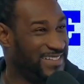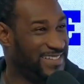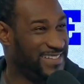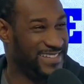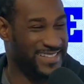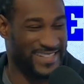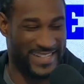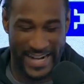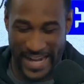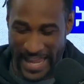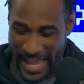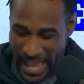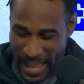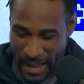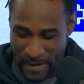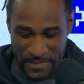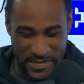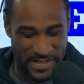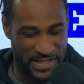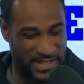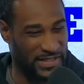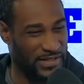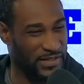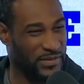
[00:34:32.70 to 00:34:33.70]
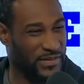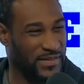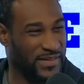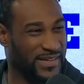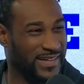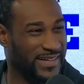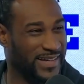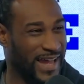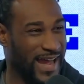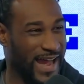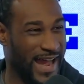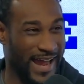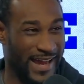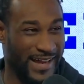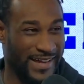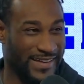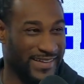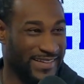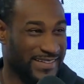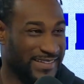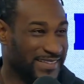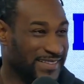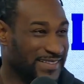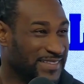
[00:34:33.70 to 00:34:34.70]
out of there with nothing. Absolutely. So,
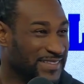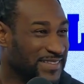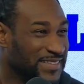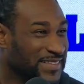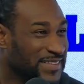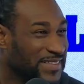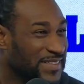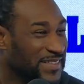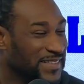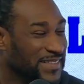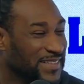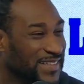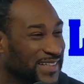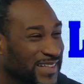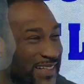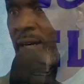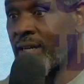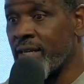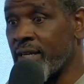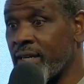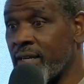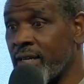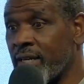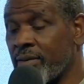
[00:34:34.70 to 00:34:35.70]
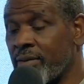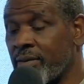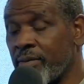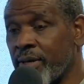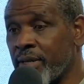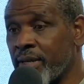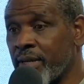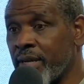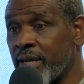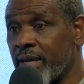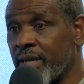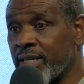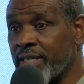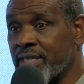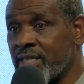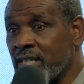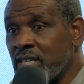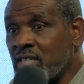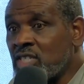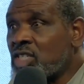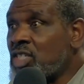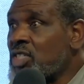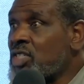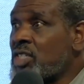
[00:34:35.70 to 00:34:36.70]
right. and, and, and and
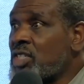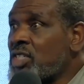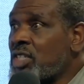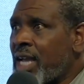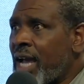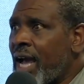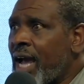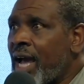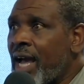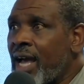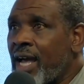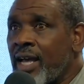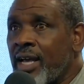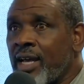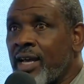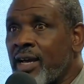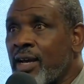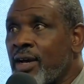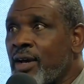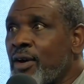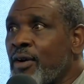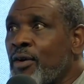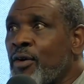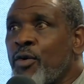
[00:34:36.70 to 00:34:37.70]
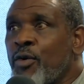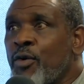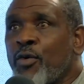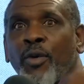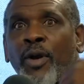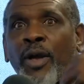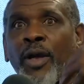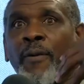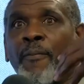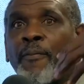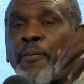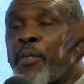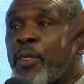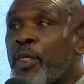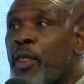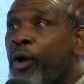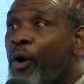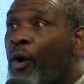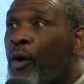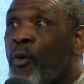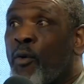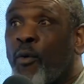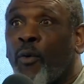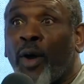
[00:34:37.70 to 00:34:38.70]
this is a guy who
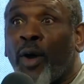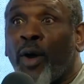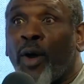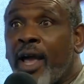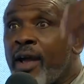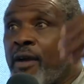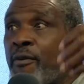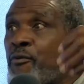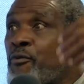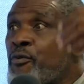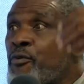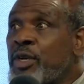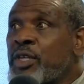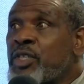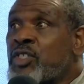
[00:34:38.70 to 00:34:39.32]
on every